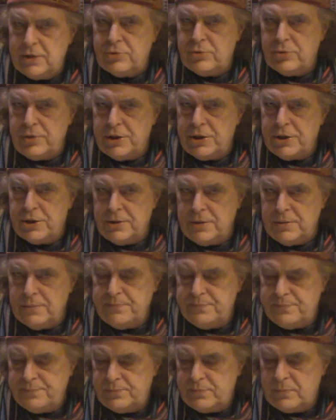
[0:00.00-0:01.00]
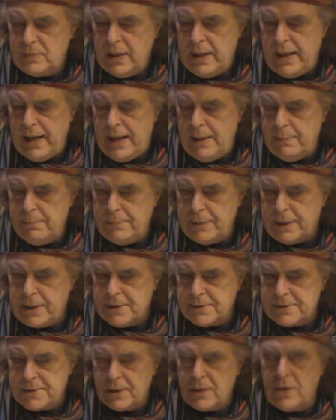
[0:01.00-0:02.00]
tradition,
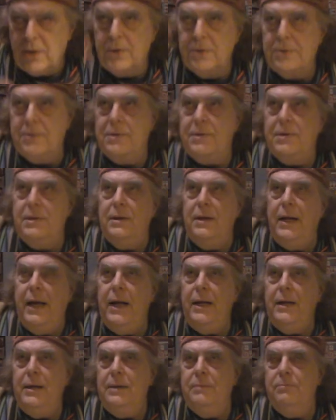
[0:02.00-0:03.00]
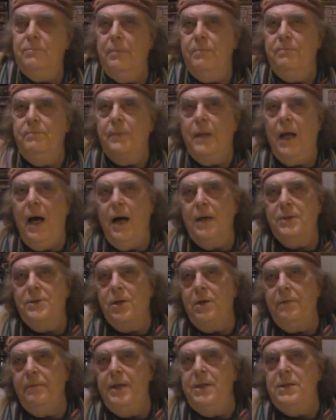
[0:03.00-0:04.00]
because the gods are
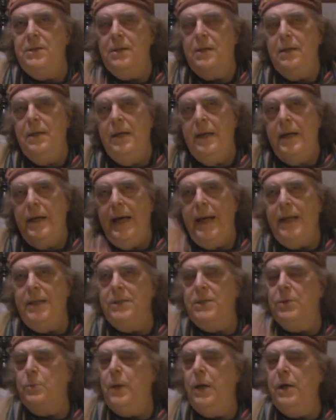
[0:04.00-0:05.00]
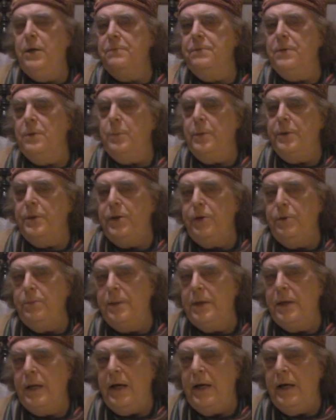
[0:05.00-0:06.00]
sort of interwoven with
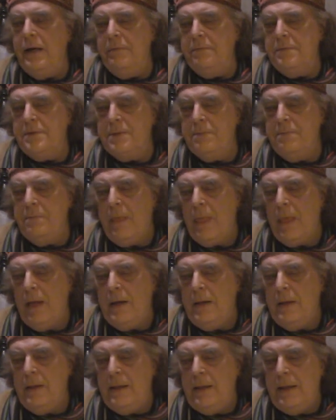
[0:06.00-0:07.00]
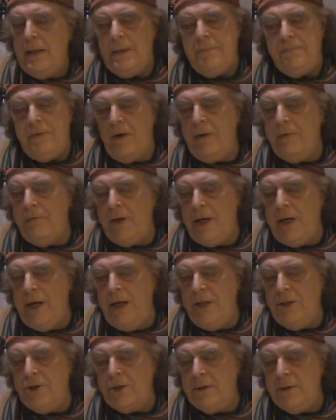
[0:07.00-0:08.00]
human lives. It's very, very
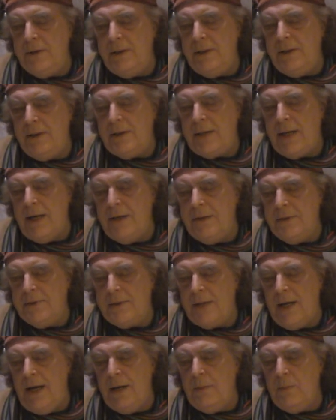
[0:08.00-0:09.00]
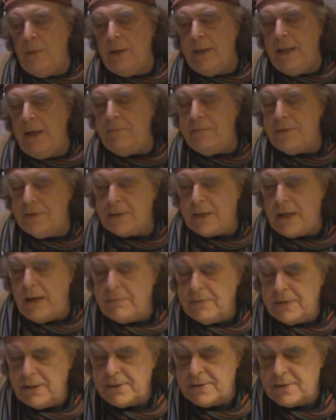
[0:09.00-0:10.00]
ancient, these tales. And what they've
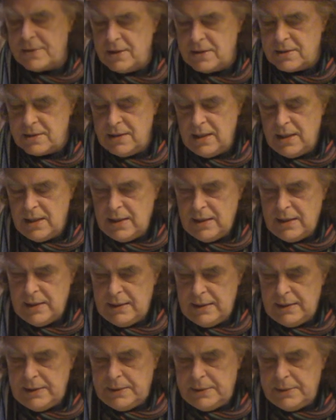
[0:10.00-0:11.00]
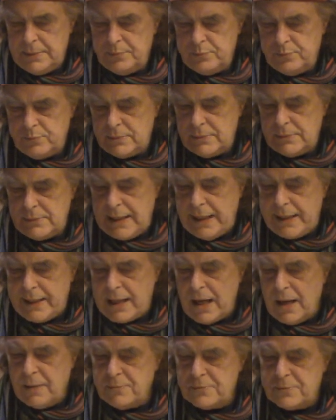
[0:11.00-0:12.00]
discovered is that they
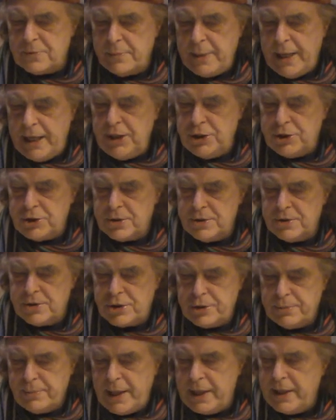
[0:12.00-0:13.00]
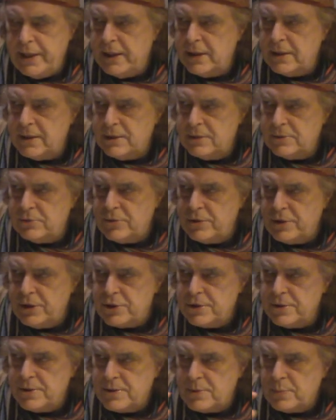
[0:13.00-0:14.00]
come from ancient shamanic
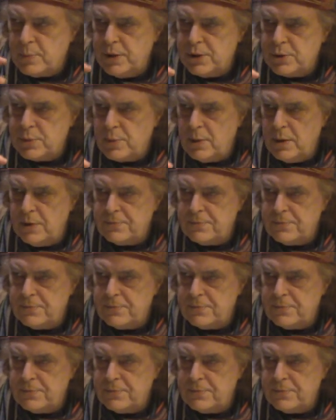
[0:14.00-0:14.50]
traditions, which were